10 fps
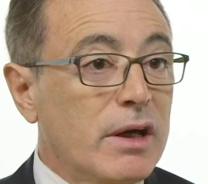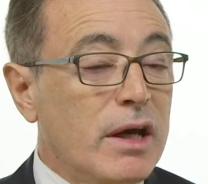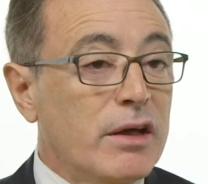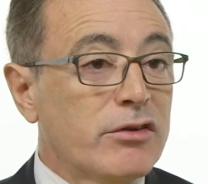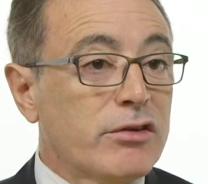
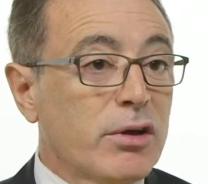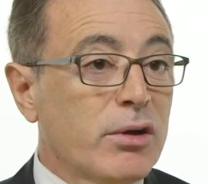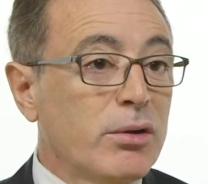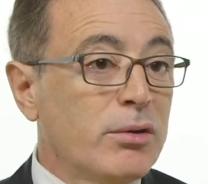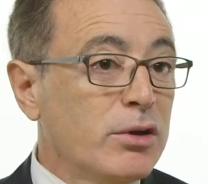And
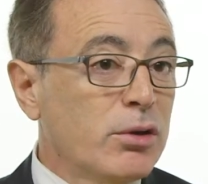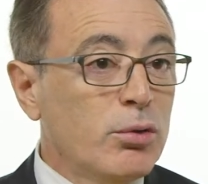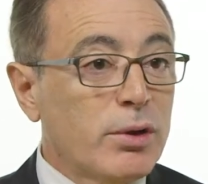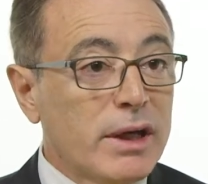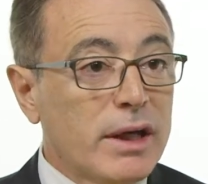so you're
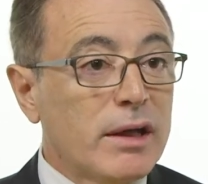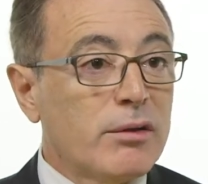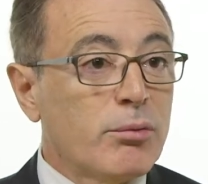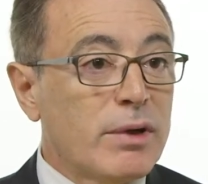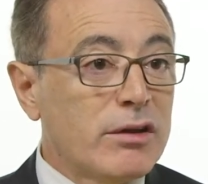looking at
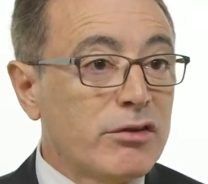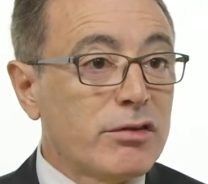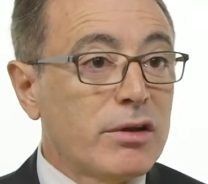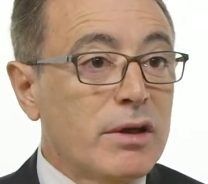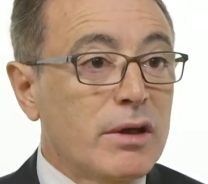
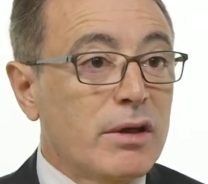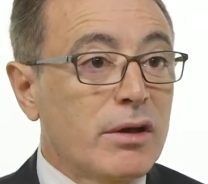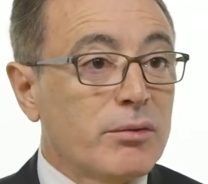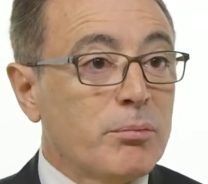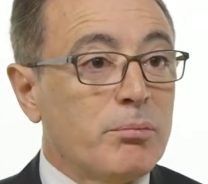rents
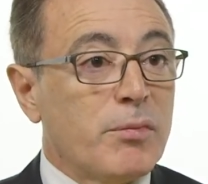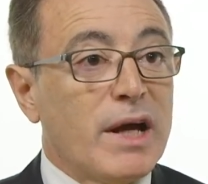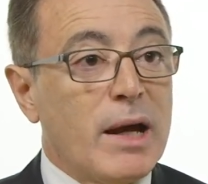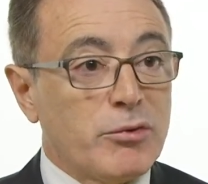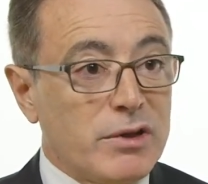
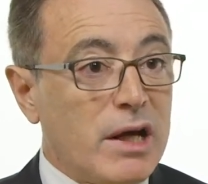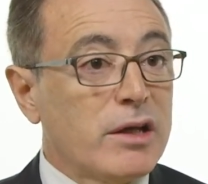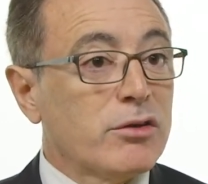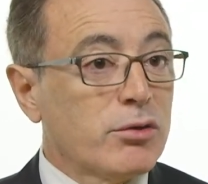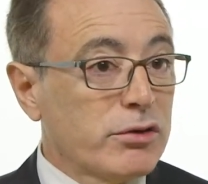perhaps
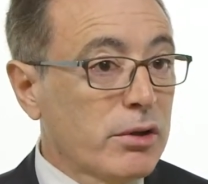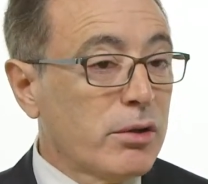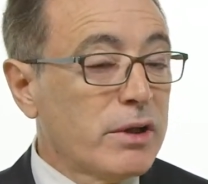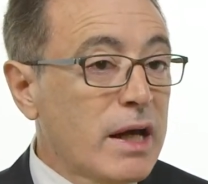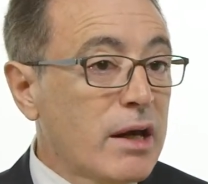starting to
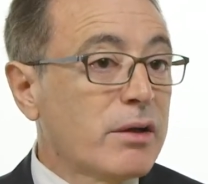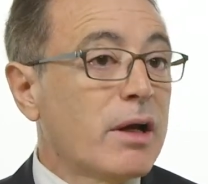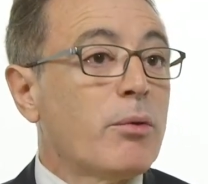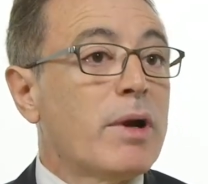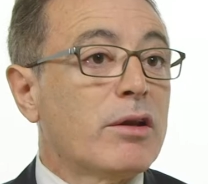slow down
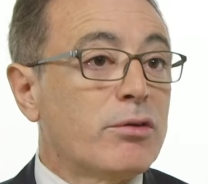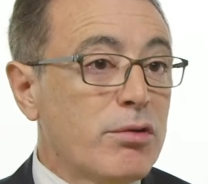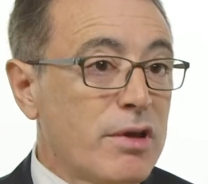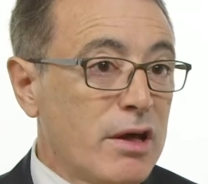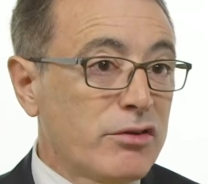around
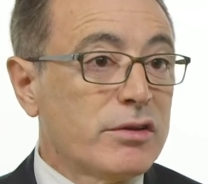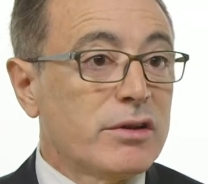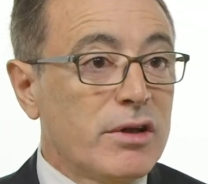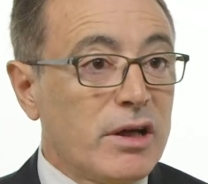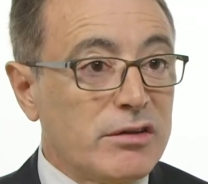
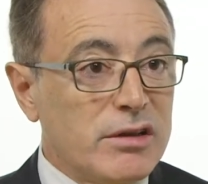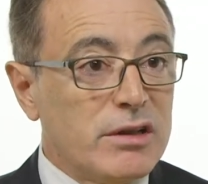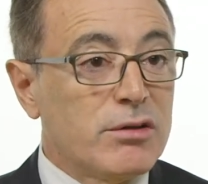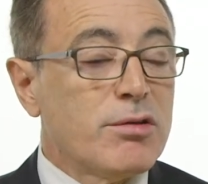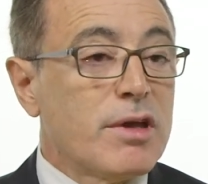
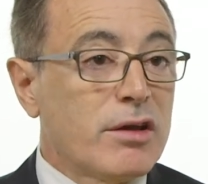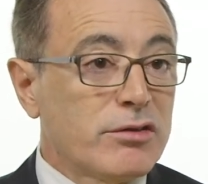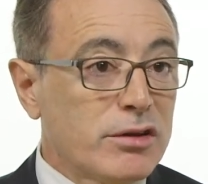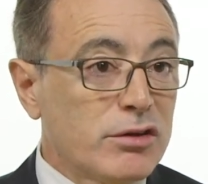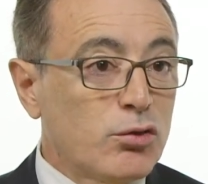2019,
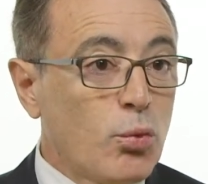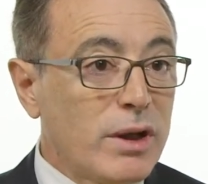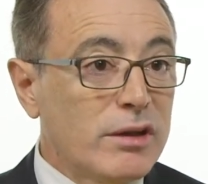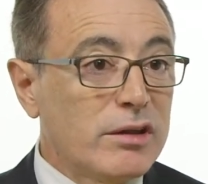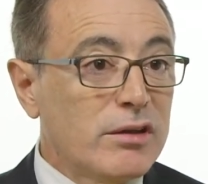
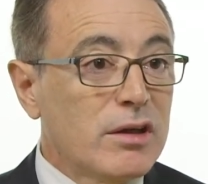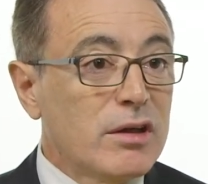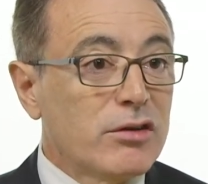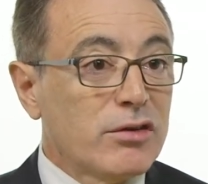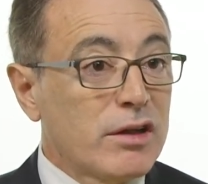2020.
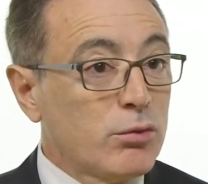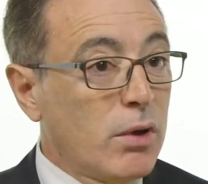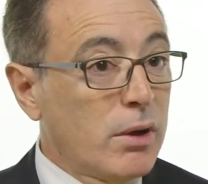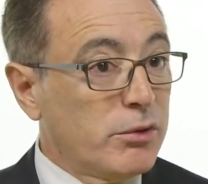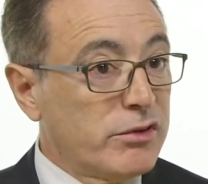So that's
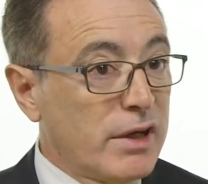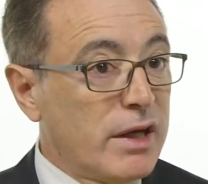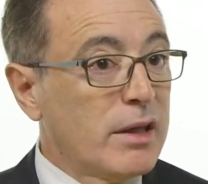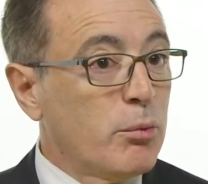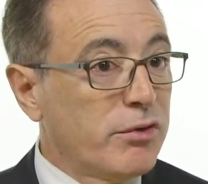why we
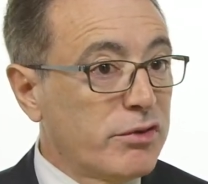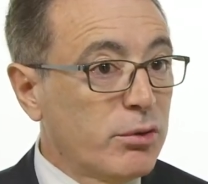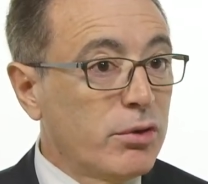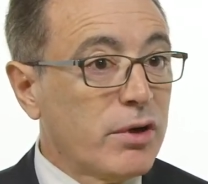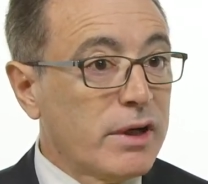say that we've
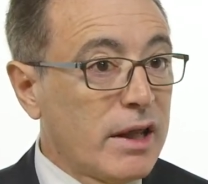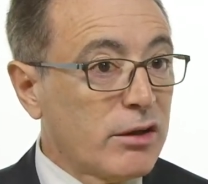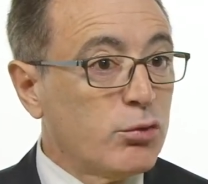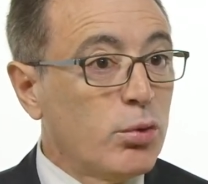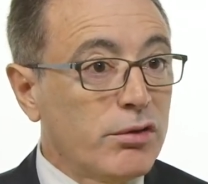still got
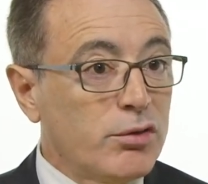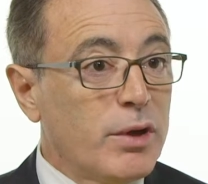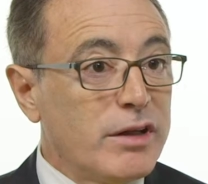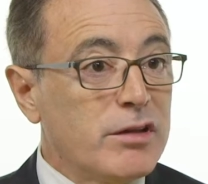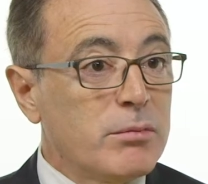another 12
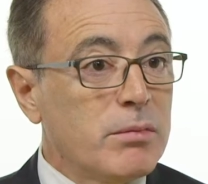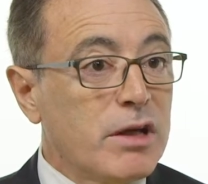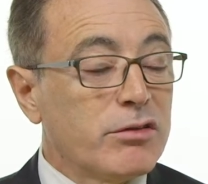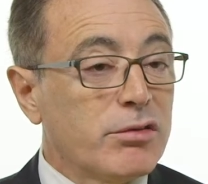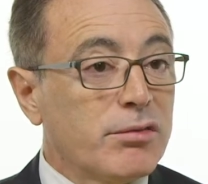to 18
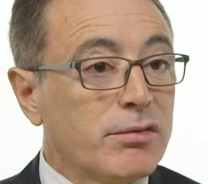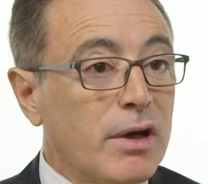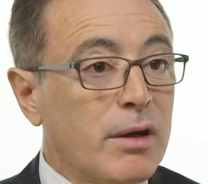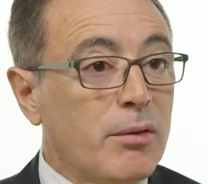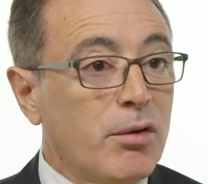months
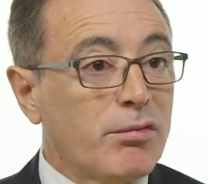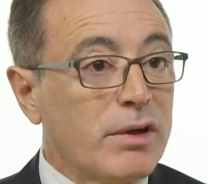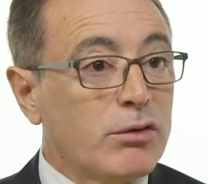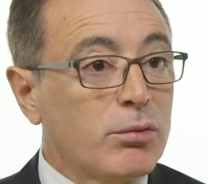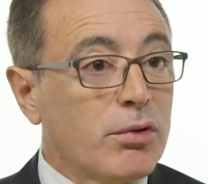of
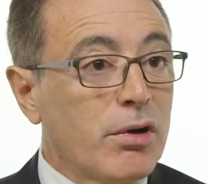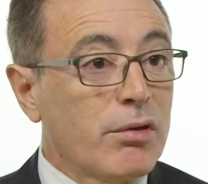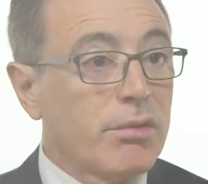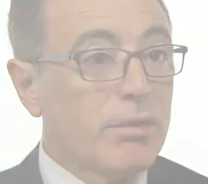rental growth.